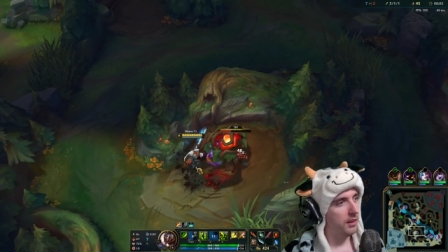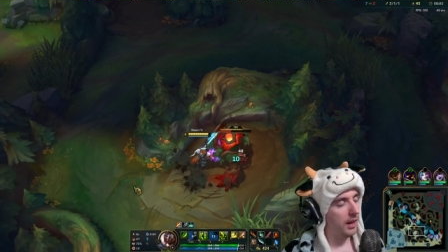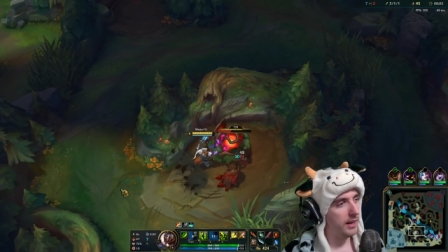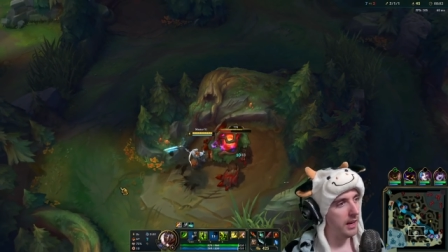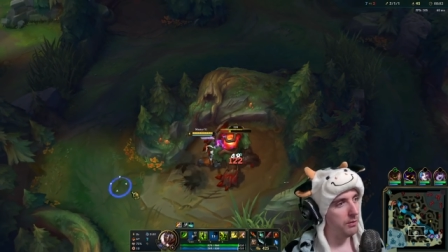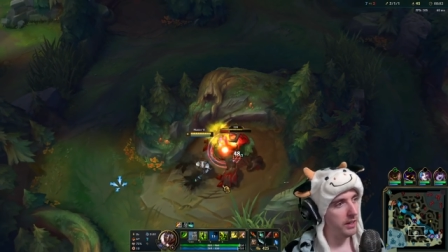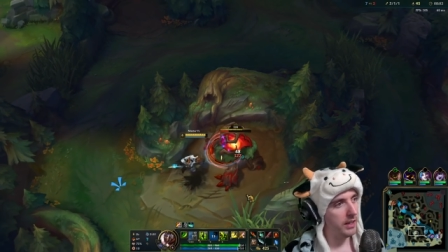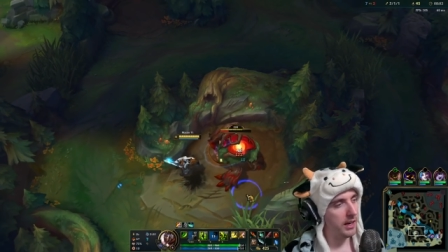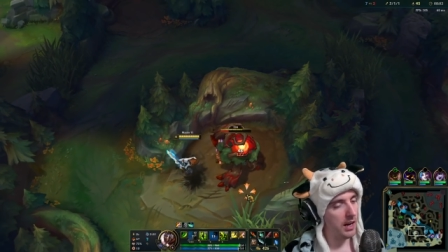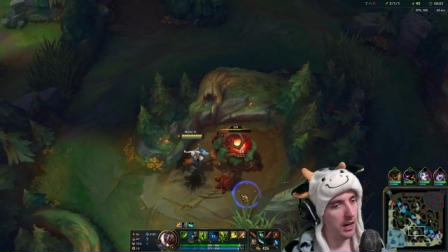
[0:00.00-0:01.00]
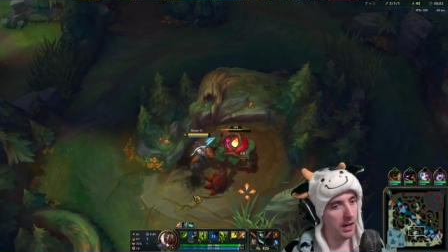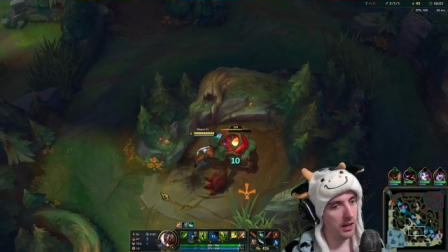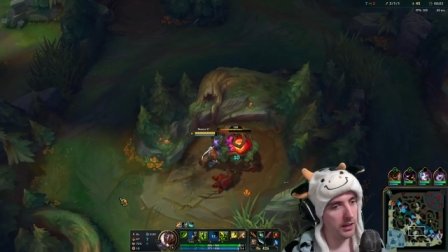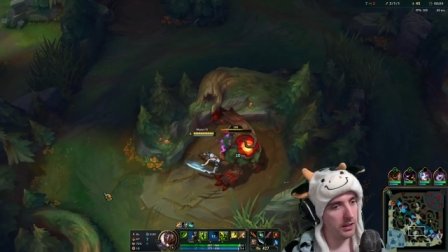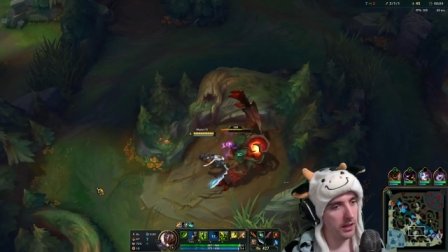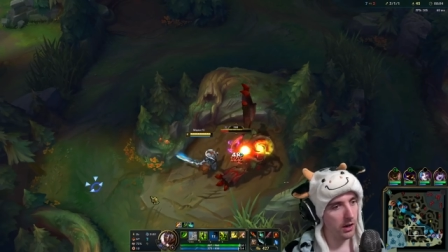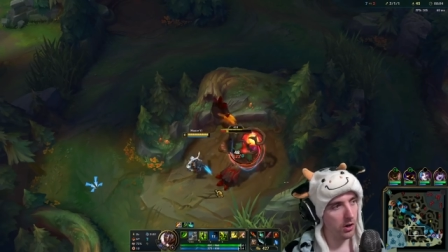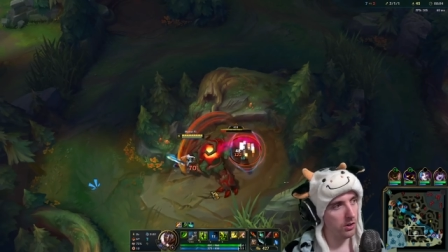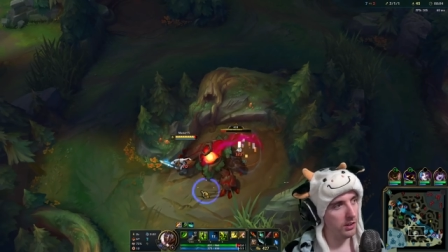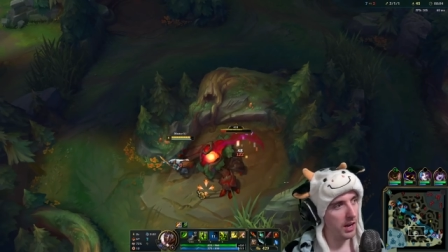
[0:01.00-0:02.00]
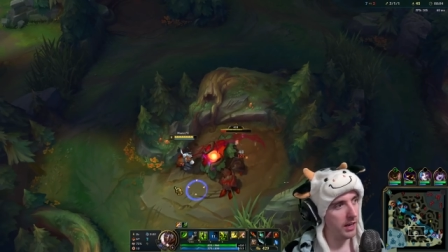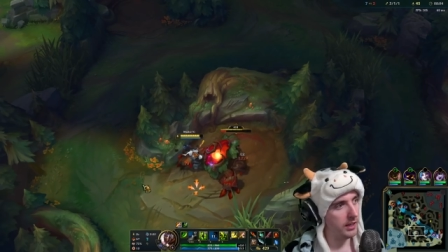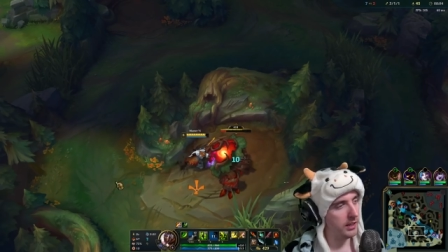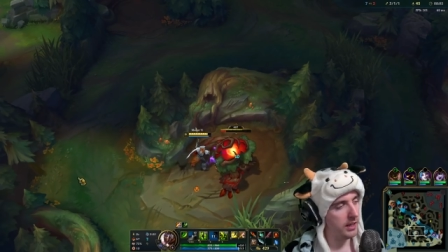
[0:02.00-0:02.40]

And then we can uh, clear like